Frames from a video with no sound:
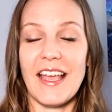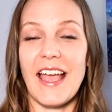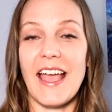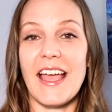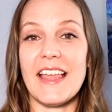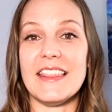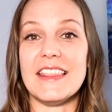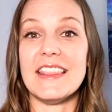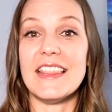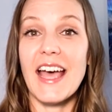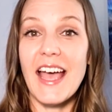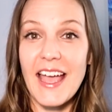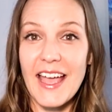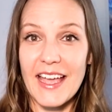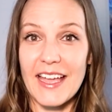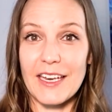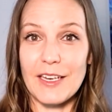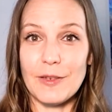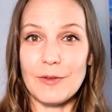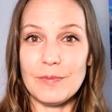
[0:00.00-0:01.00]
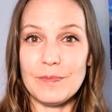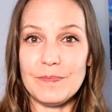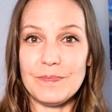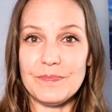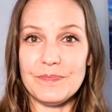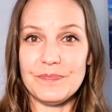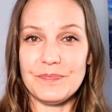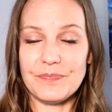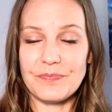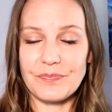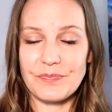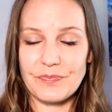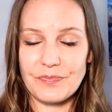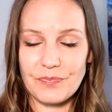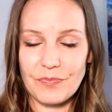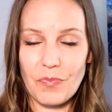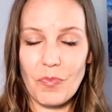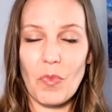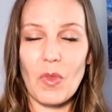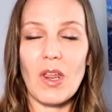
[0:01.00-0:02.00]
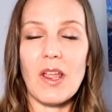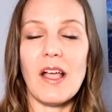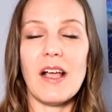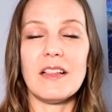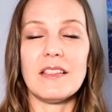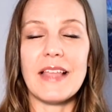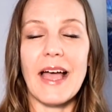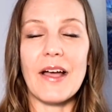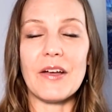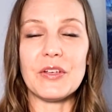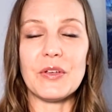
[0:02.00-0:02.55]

And then allow